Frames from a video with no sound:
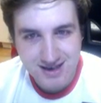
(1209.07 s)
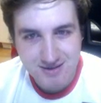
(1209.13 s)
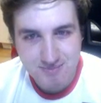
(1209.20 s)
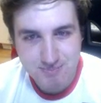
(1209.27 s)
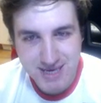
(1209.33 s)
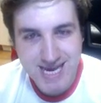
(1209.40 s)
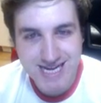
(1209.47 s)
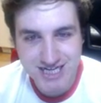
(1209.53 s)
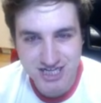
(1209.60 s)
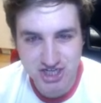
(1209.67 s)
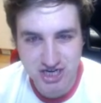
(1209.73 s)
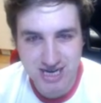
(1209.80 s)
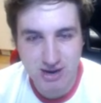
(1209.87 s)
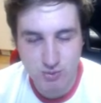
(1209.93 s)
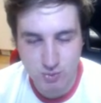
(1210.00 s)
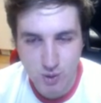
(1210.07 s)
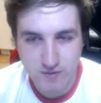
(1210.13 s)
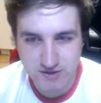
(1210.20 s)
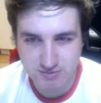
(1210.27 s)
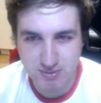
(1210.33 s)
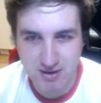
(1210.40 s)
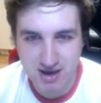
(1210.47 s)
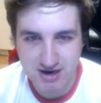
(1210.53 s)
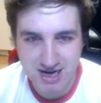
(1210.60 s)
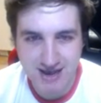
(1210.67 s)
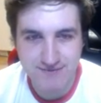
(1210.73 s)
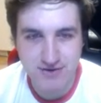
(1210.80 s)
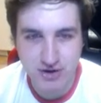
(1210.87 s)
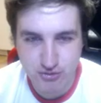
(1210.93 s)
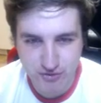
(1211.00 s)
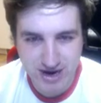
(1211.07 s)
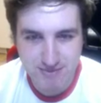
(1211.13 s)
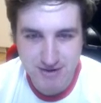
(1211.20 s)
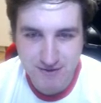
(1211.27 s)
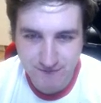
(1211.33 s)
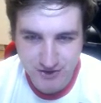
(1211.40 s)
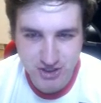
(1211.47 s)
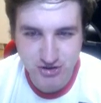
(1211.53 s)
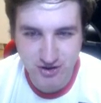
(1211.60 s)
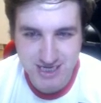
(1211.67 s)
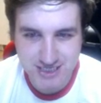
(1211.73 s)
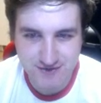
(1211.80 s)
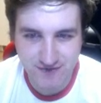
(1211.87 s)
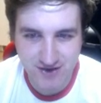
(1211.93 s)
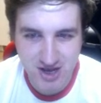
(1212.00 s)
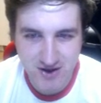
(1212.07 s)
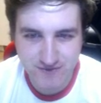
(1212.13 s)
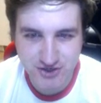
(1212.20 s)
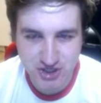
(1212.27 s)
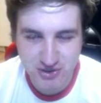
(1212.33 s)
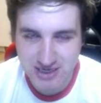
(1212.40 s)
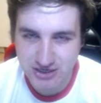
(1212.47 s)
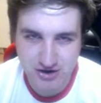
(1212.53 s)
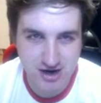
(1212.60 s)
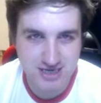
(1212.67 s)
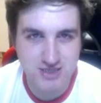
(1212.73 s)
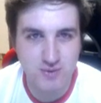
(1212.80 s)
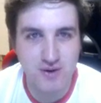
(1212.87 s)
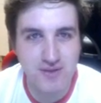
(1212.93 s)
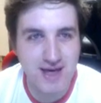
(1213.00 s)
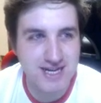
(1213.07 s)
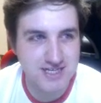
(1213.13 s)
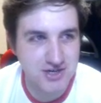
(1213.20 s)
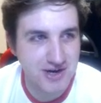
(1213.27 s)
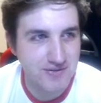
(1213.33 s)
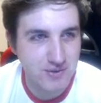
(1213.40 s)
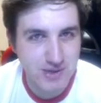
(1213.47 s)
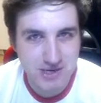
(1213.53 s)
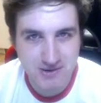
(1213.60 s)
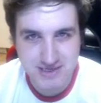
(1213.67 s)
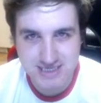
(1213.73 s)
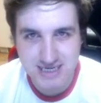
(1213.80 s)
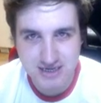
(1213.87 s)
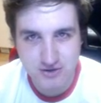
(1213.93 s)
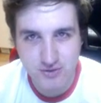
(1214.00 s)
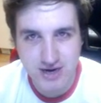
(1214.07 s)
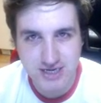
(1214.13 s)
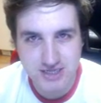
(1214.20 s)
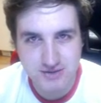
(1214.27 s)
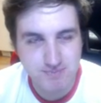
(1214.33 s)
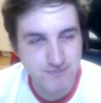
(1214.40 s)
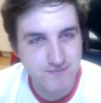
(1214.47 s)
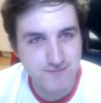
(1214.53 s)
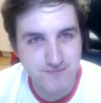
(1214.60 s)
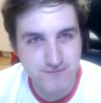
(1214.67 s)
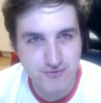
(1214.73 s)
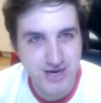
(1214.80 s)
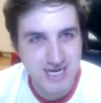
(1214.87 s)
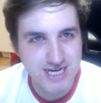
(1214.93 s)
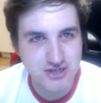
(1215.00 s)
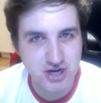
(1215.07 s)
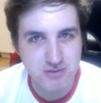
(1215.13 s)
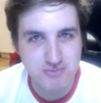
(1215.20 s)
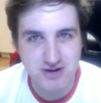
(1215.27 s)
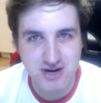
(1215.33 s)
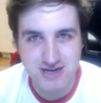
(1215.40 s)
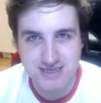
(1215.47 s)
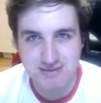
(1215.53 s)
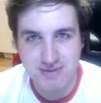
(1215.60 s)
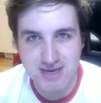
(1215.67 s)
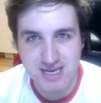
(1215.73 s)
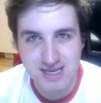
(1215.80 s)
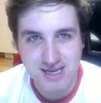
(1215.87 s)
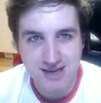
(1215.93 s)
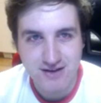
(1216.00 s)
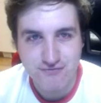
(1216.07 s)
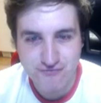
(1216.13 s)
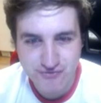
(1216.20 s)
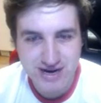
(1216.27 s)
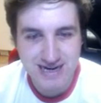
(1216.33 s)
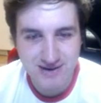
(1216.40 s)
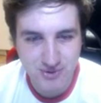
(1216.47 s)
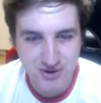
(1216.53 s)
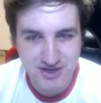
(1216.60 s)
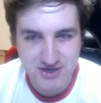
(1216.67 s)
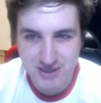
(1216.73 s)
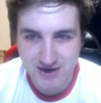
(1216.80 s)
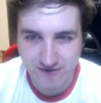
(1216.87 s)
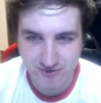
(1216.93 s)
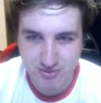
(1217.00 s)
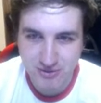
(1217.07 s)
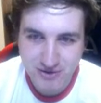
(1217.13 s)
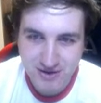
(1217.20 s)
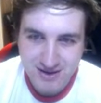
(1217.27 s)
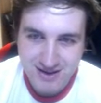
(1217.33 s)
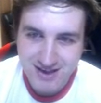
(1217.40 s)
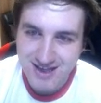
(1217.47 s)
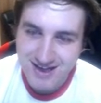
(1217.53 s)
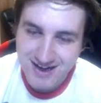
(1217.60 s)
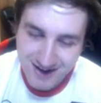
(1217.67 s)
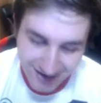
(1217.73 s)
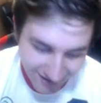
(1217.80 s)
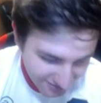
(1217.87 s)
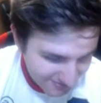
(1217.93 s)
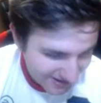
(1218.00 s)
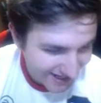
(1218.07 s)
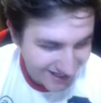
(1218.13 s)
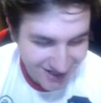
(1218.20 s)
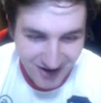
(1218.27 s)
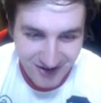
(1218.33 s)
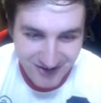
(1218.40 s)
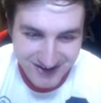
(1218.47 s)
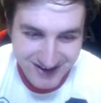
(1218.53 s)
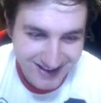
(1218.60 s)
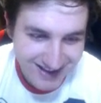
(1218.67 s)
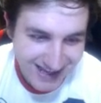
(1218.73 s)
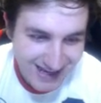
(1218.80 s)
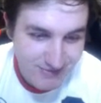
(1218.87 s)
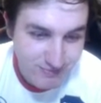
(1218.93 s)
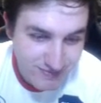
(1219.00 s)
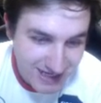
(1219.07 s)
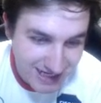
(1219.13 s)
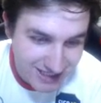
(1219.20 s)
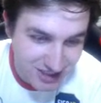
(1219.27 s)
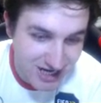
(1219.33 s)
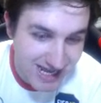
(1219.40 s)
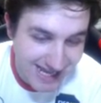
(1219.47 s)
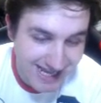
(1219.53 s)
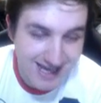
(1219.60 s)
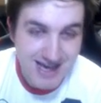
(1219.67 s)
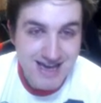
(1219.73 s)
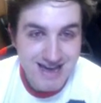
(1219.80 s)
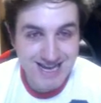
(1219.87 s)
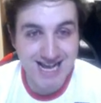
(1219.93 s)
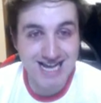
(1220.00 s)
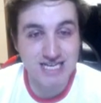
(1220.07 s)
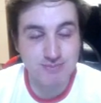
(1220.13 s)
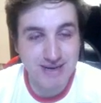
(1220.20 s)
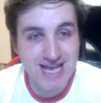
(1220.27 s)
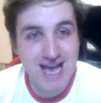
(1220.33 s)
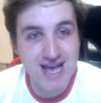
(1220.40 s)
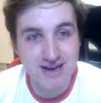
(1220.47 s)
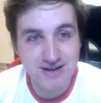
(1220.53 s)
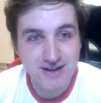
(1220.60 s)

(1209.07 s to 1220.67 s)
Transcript: PSG and Wolfsburg have agreement for transfer of Julian Draxler. Well, that's gone out the window, hasn't it? Great freaking job, Draxler, mate. Really wanted you Liverpool. Oh my God, he legit he, ESPN